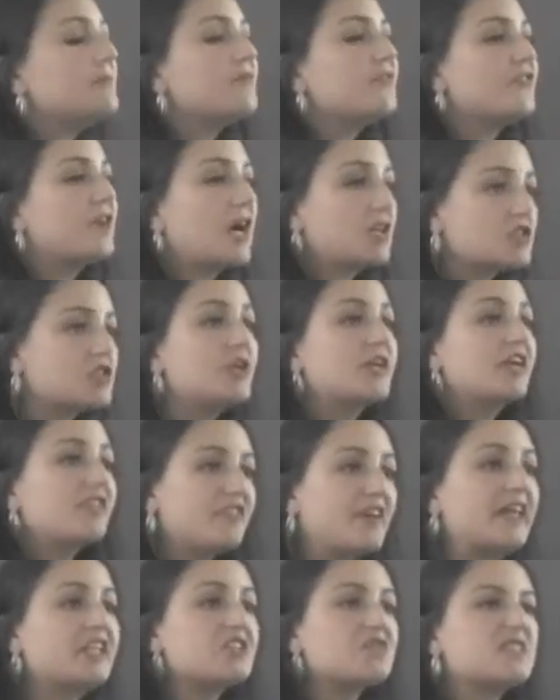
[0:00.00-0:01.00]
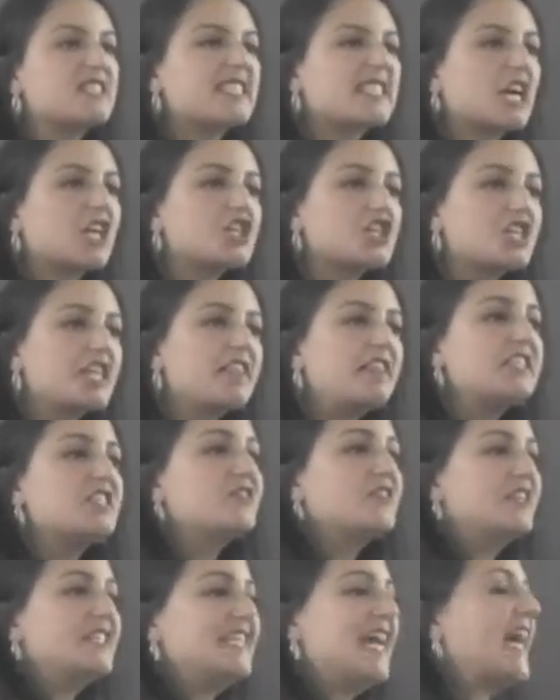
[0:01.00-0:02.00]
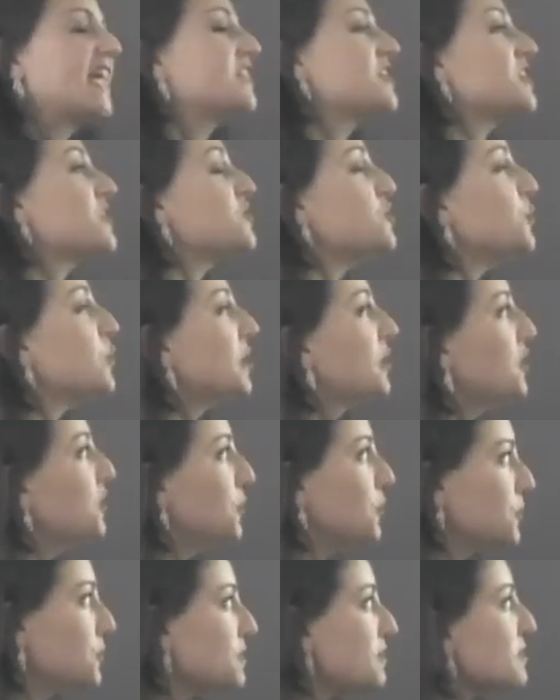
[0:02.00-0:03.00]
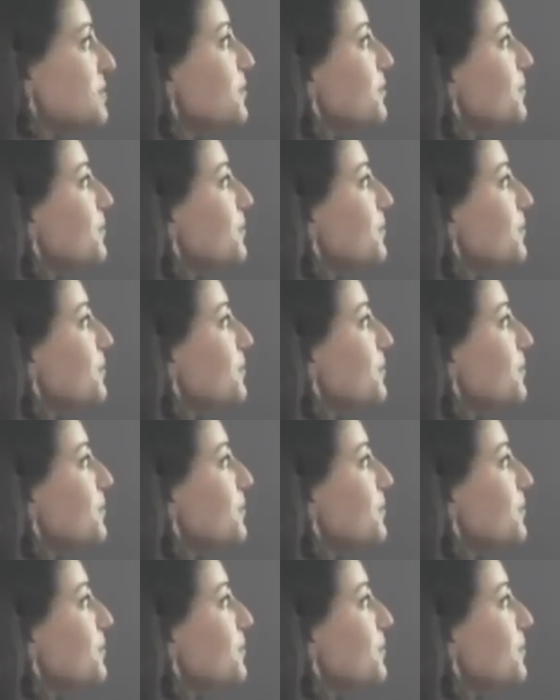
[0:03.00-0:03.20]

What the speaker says: fostering effective discussion and the different tactics you can use.